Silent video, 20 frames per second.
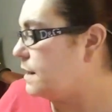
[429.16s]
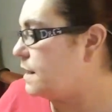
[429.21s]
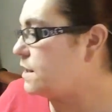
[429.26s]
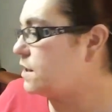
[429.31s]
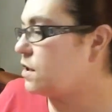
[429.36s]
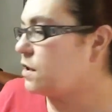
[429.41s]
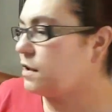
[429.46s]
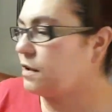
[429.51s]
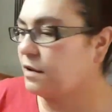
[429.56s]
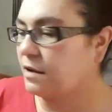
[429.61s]
These
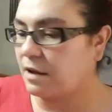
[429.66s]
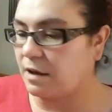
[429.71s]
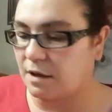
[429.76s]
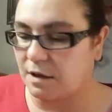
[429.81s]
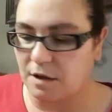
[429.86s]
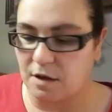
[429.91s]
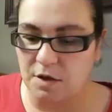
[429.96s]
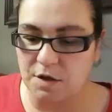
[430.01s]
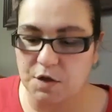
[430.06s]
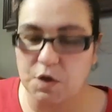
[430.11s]
are
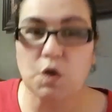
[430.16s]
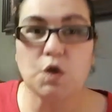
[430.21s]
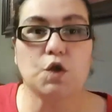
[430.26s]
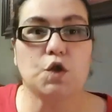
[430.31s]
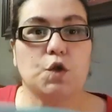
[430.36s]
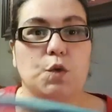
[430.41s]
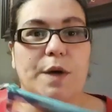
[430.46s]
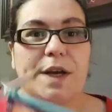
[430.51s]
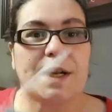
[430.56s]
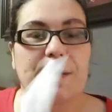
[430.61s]
also
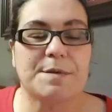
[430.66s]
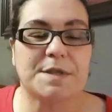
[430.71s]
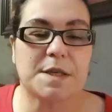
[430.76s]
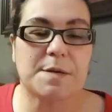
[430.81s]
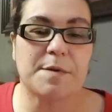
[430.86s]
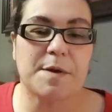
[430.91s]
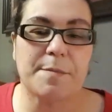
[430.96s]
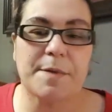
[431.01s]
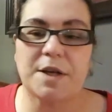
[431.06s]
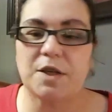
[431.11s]
new items
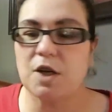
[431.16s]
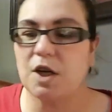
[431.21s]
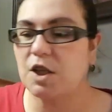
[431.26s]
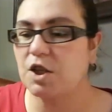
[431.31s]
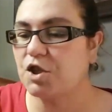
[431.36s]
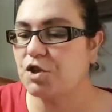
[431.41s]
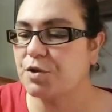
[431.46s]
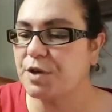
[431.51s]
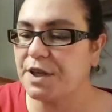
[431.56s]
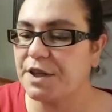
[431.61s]
to me. My
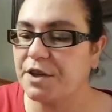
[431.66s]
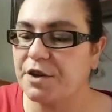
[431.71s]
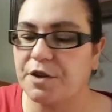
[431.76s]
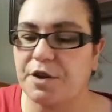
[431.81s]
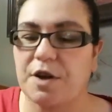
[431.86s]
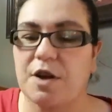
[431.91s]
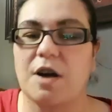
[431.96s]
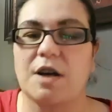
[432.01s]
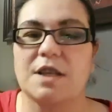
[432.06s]
Dollar Tree, they're the